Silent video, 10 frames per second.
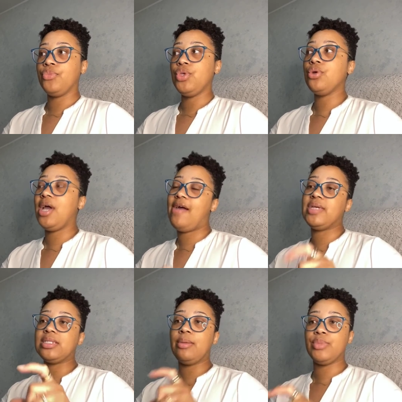you're
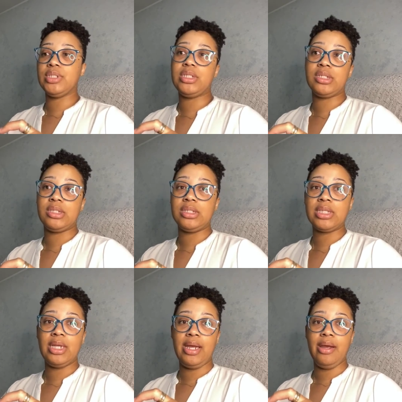having some
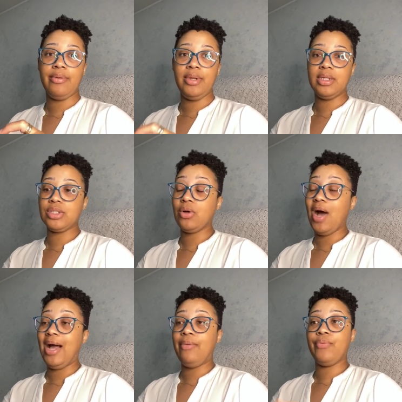resistance in an area. So
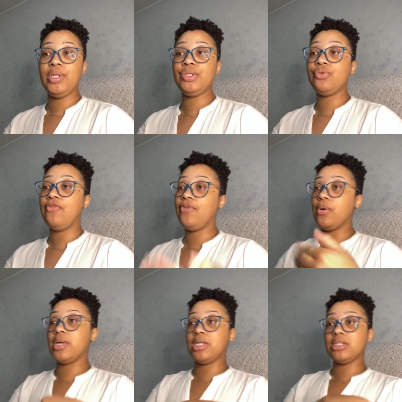I really do
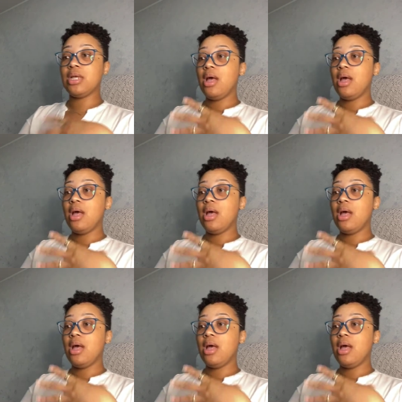focus